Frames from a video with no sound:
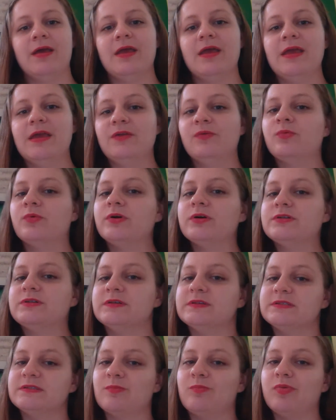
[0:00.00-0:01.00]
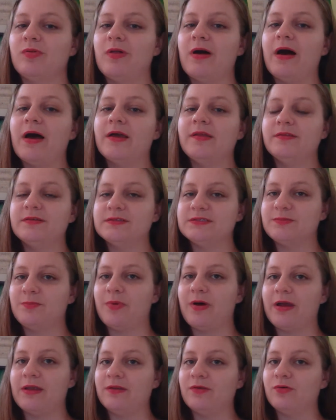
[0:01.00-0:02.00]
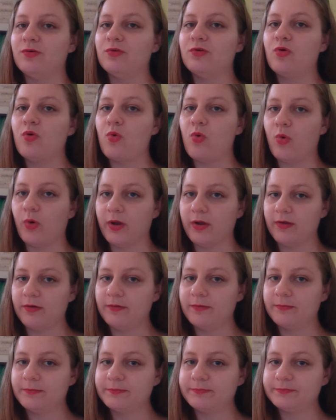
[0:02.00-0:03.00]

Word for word: inward to supply the spinal cord.